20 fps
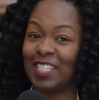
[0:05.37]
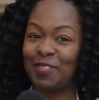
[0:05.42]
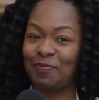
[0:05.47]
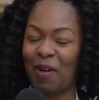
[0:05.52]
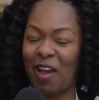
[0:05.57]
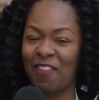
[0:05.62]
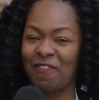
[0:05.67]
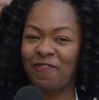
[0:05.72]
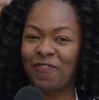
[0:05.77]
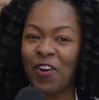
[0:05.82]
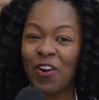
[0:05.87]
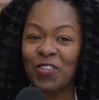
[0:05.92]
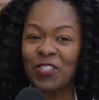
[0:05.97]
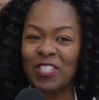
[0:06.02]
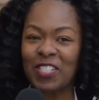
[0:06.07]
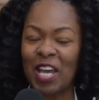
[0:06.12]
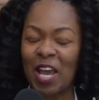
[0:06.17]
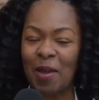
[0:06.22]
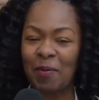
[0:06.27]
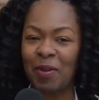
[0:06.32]
is my
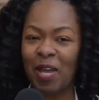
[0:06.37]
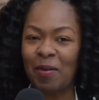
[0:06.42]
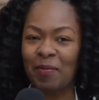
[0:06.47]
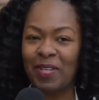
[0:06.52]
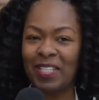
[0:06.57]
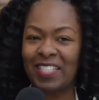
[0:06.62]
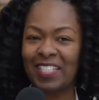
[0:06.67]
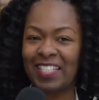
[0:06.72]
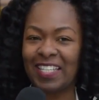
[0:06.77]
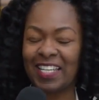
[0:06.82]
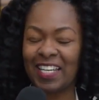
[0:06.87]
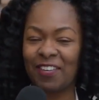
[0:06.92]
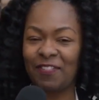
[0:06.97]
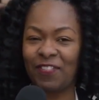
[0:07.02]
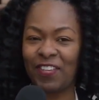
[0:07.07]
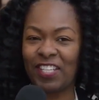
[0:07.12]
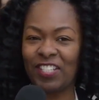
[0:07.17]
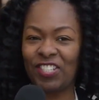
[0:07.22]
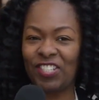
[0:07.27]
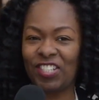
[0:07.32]
first time coming to the
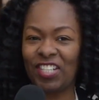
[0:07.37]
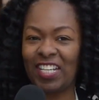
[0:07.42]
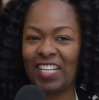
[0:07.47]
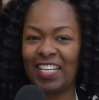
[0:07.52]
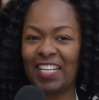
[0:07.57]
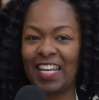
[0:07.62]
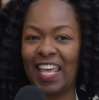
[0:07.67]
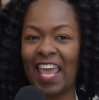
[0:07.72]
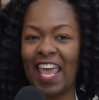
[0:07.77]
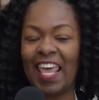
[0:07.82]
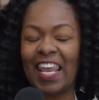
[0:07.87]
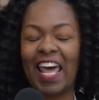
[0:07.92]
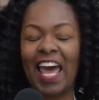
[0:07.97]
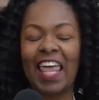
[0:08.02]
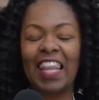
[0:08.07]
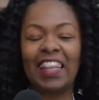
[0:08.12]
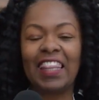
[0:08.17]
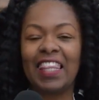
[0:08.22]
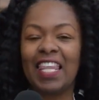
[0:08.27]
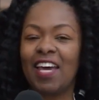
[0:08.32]
convention and
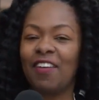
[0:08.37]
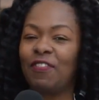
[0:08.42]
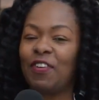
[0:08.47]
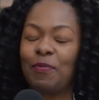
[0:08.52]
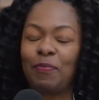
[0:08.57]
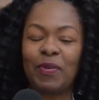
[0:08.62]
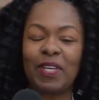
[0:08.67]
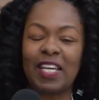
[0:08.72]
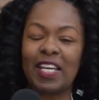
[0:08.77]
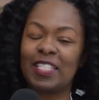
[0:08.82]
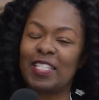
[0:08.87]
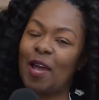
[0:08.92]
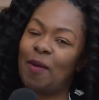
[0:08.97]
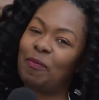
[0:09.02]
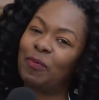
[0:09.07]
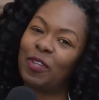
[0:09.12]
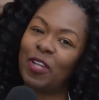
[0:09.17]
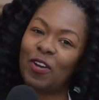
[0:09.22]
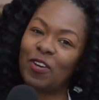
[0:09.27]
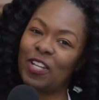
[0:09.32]
I love it because
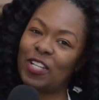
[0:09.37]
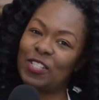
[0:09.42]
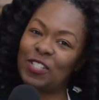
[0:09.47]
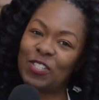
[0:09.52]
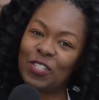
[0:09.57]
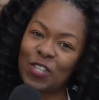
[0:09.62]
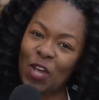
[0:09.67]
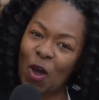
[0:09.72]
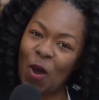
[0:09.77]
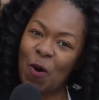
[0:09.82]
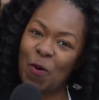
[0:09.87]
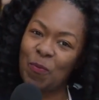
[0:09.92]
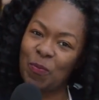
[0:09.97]
I'm learning so